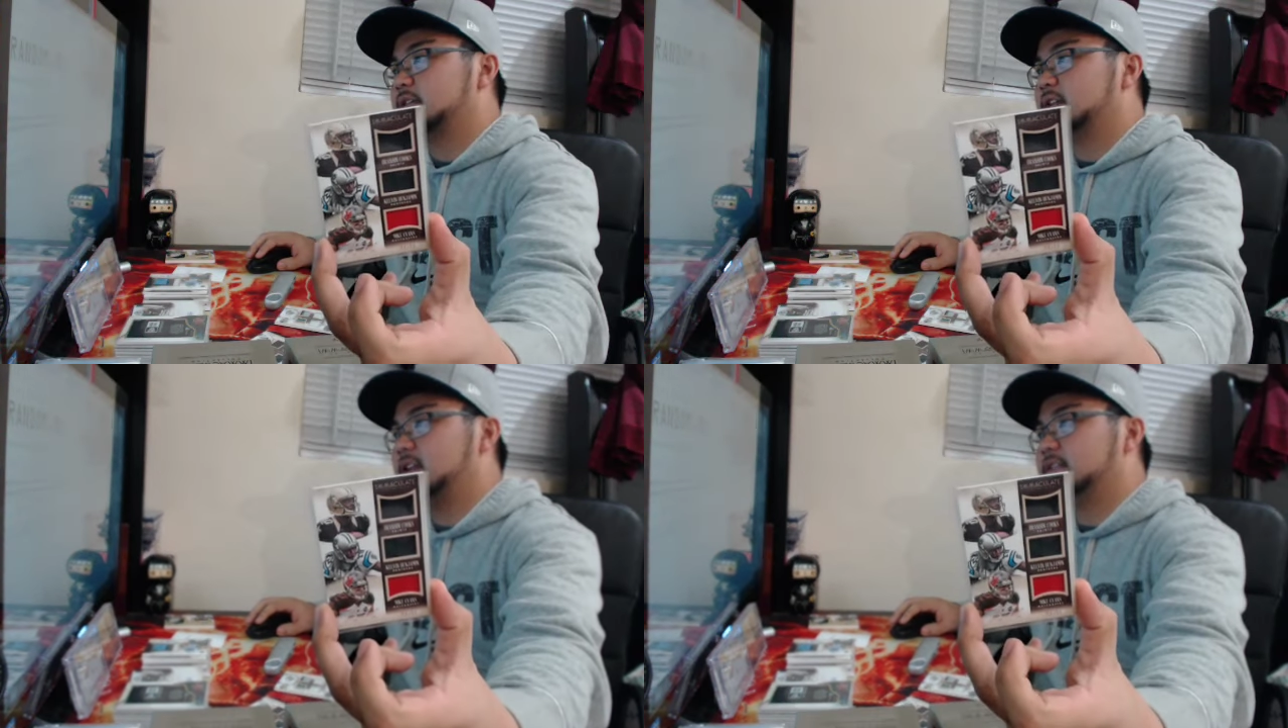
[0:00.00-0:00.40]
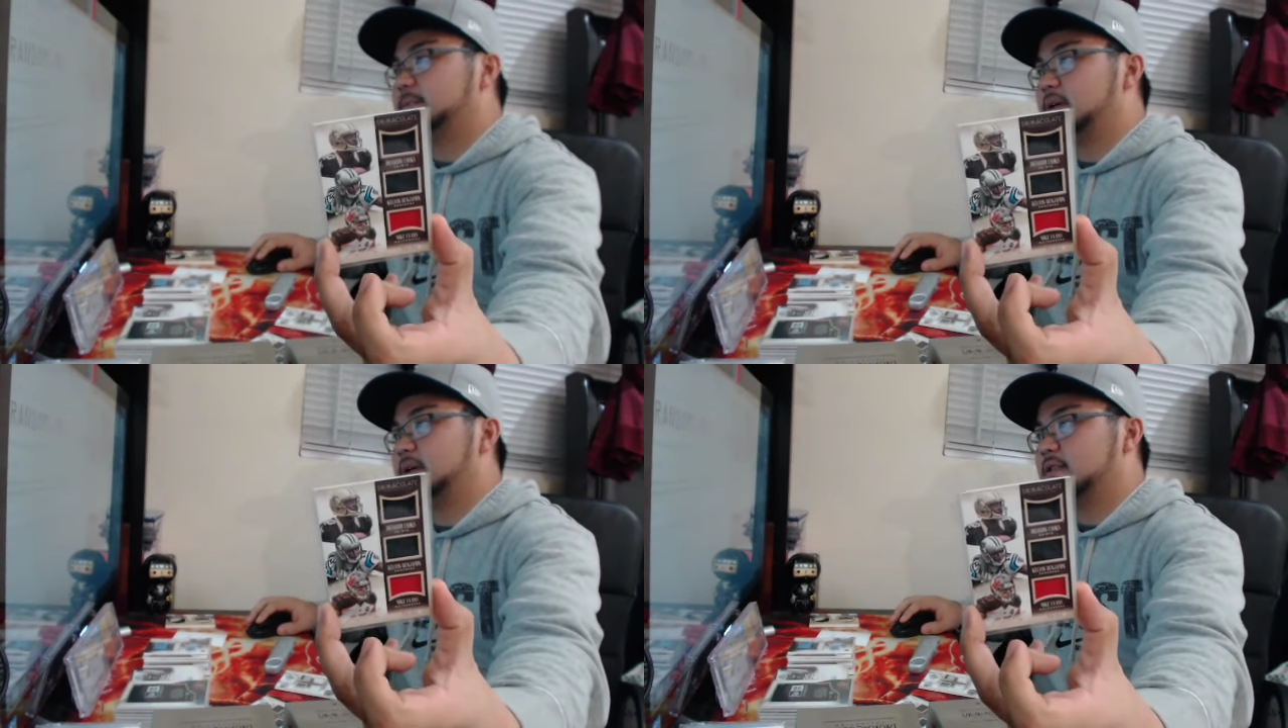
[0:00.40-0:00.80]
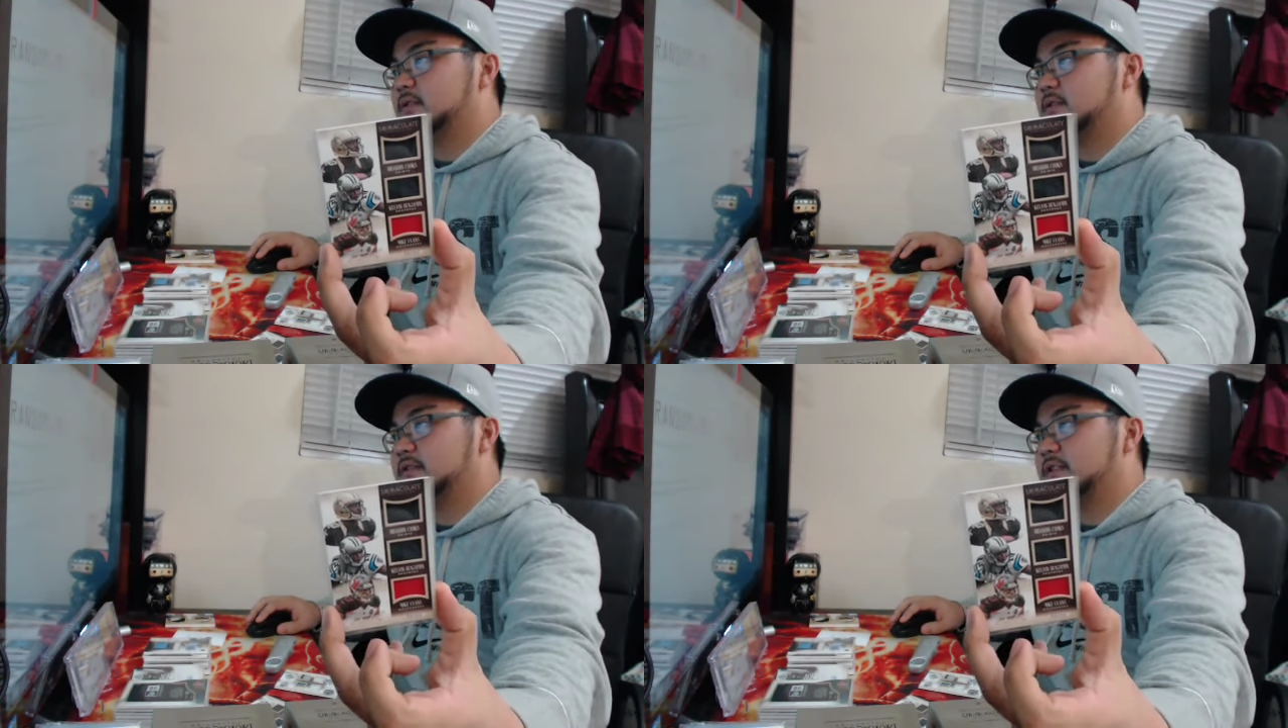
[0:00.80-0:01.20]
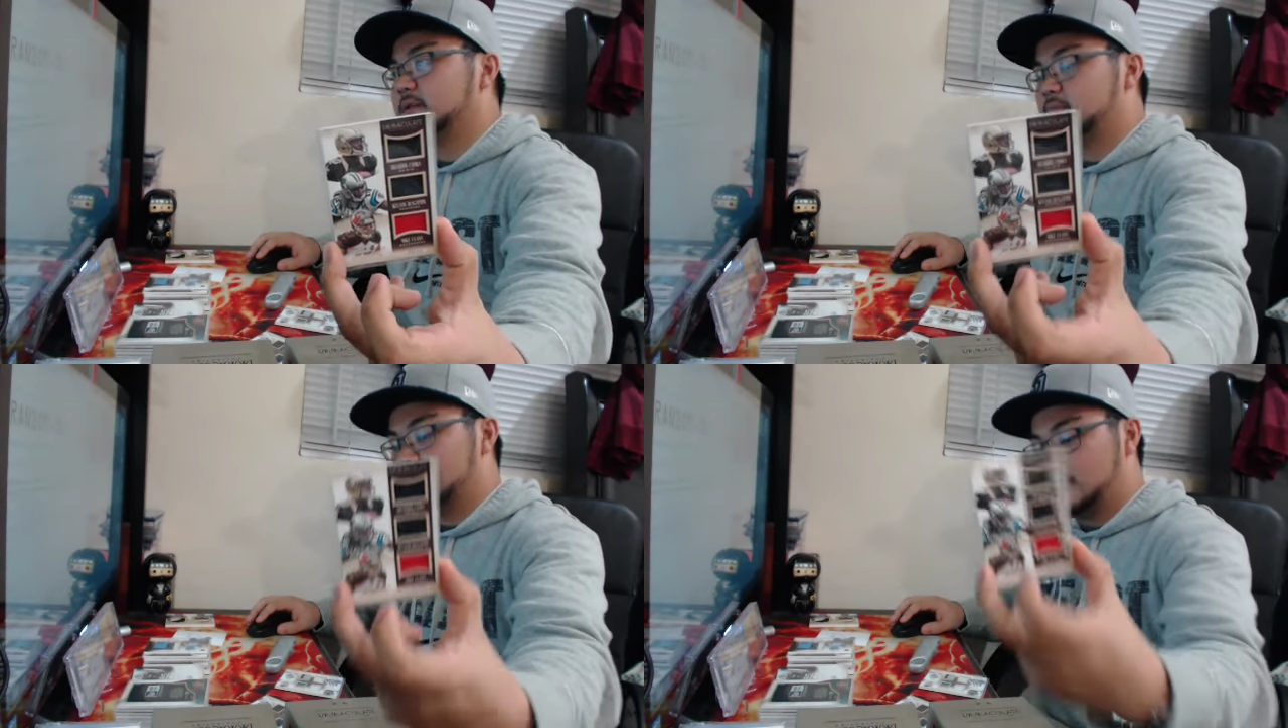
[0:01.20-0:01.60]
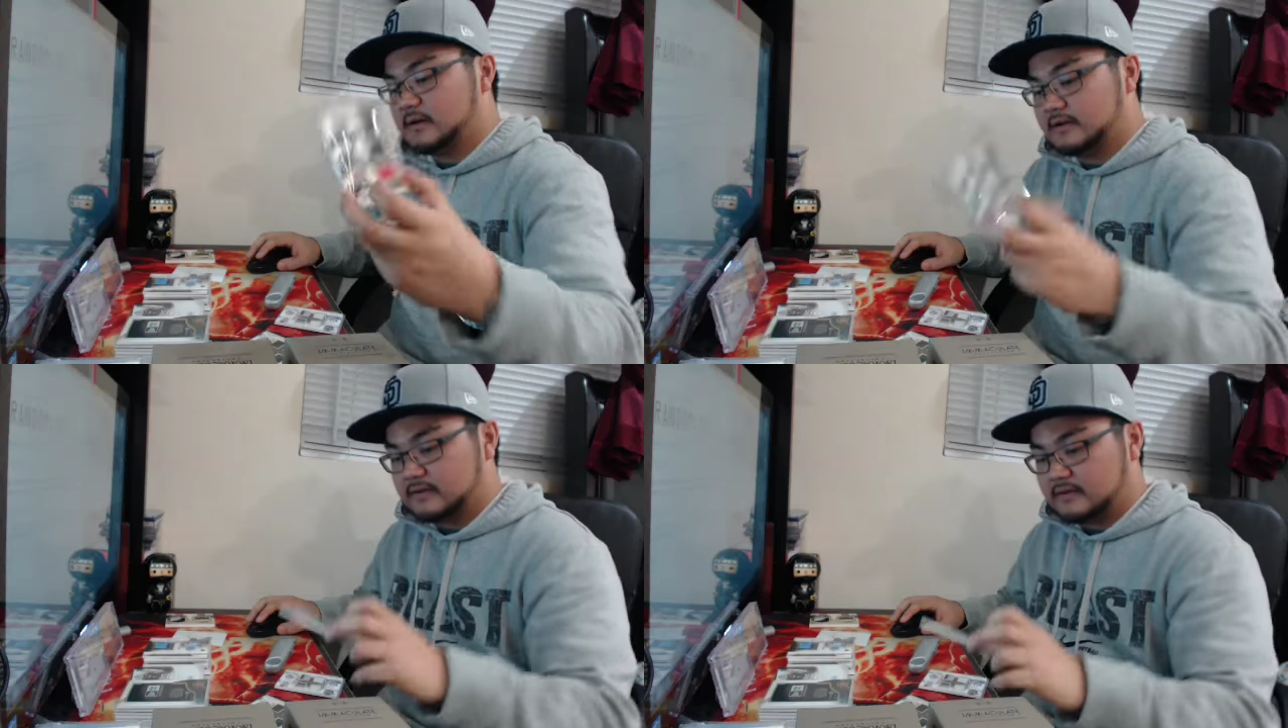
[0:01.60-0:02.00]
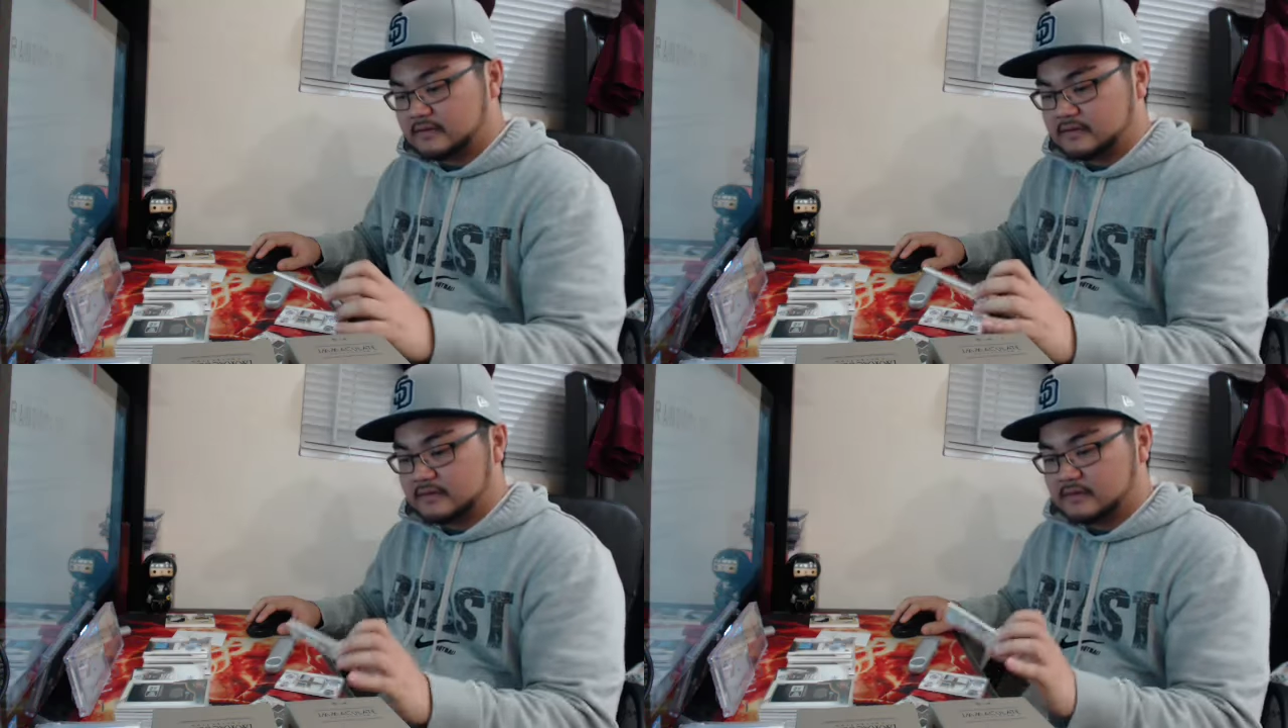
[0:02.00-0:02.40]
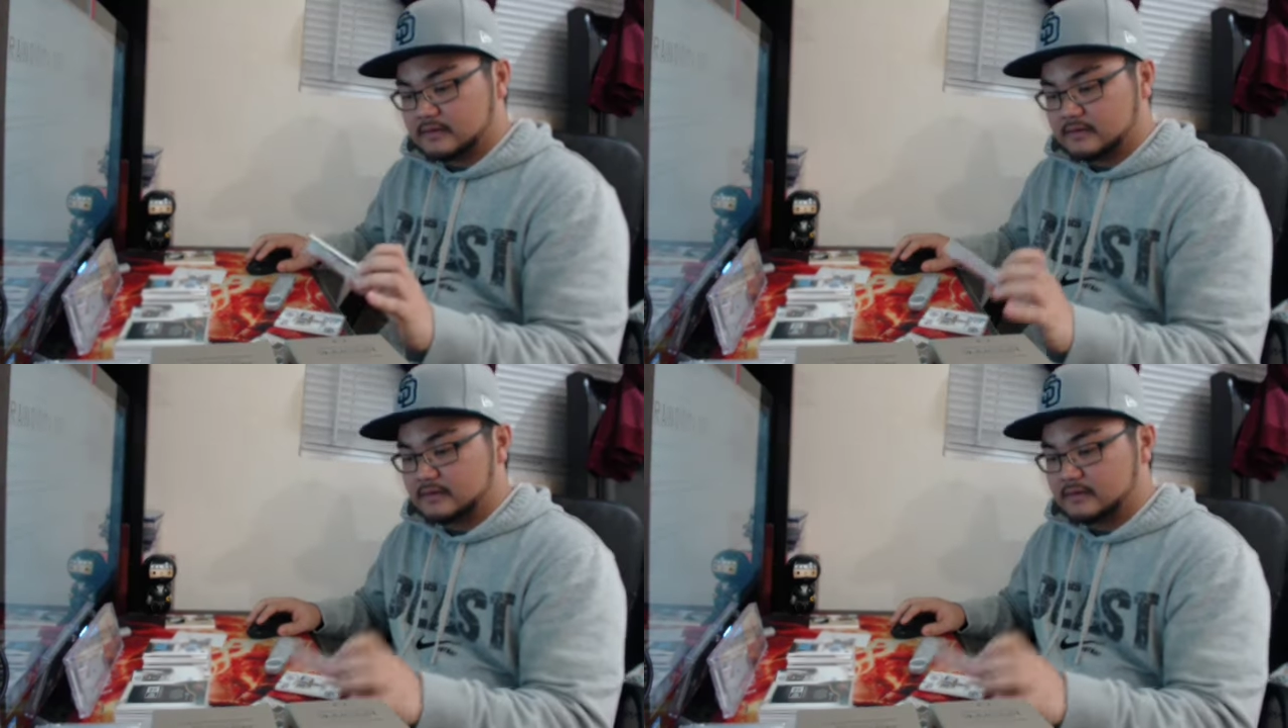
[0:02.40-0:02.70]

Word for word: Saints, Panthers, and Bucs.